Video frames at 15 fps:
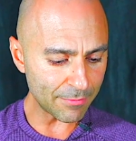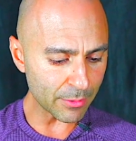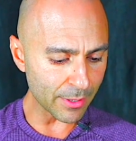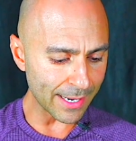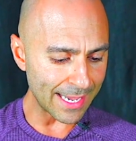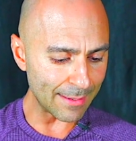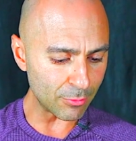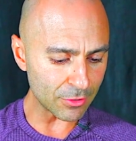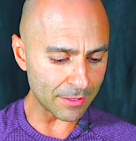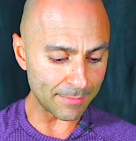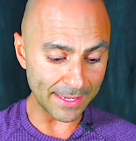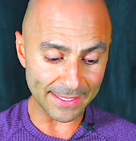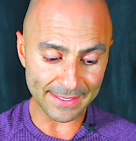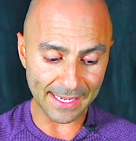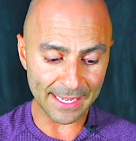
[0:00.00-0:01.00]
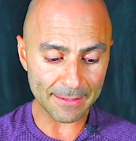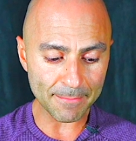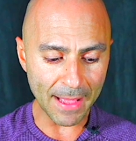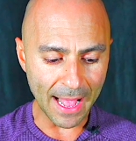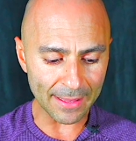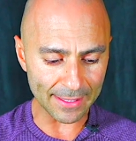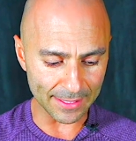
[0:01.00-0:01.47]
we are able to maintain
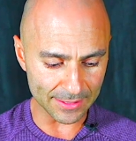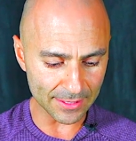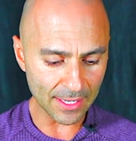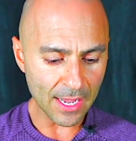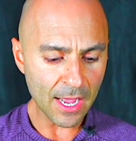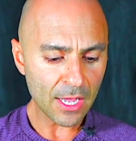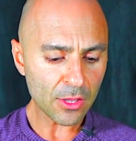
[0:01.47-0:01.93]
balance.